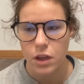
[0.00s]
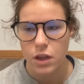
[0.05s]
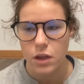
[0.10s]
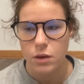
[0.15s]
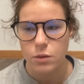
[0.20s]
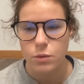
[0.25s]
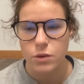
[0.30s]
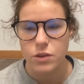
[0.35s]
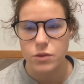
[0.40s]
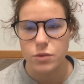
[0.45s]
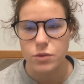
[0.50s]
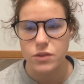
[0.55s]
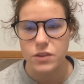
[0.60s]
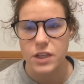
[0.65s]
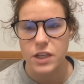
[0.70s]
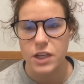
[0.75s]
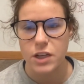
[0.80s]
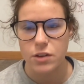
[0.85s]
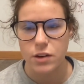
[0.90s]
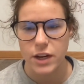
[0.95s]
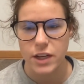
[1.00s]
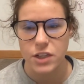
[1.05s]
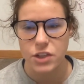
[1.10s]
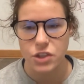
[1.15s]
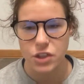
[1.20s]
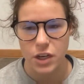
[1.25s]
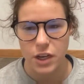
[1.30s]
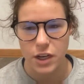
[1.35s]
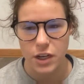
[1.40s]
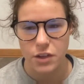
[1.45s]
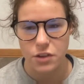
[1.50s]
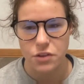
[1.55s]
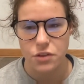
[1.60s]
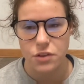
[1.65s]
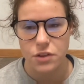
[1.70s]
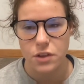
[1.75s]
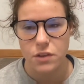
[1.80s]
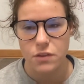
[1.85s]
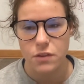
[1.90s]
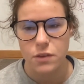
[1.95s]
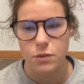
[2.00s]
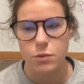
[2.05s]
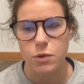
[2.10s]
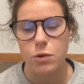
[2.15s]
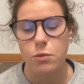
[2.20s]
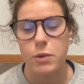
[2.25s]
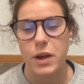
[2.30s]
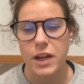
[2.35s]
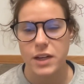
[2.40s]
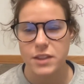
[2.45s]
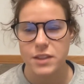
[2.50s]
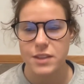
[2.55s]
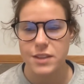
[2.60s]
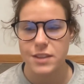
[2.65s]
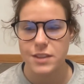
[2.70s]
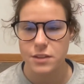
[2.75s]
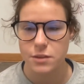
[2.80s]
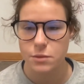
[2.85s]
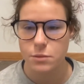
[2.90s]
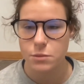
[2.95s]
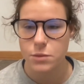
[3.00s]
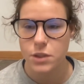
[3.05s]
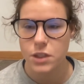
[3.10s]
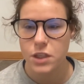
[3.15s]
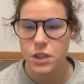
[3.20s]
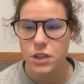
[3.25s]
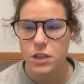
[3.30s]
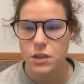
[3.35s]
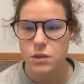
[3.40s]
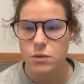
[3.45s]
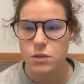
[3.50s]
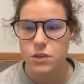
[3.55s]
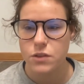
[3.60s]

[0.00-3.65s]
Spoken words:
which was a great change from Romanticism, which